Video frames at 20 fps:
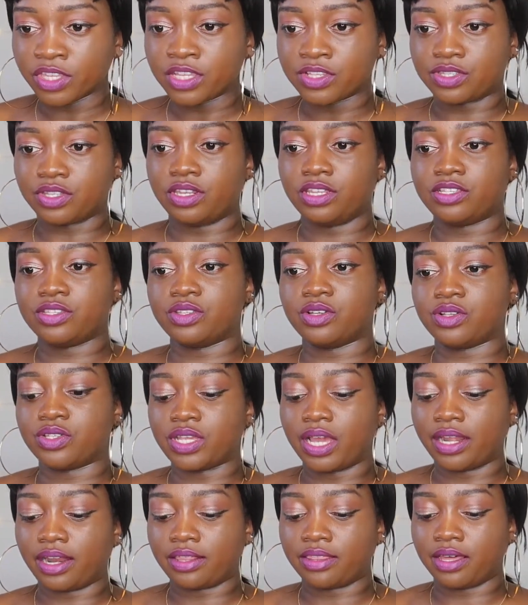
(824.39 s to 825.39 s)
So this is
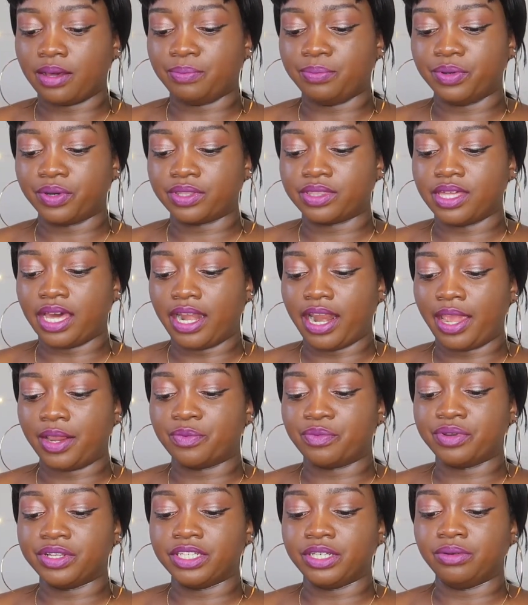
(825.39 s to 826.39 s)
also another book that I
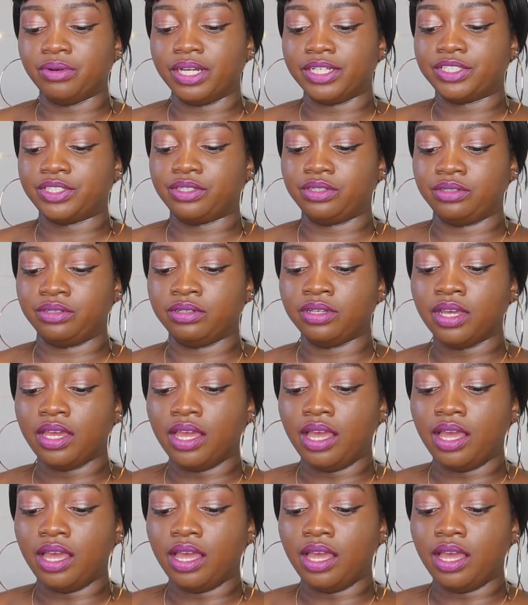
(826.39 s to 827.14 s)
really want to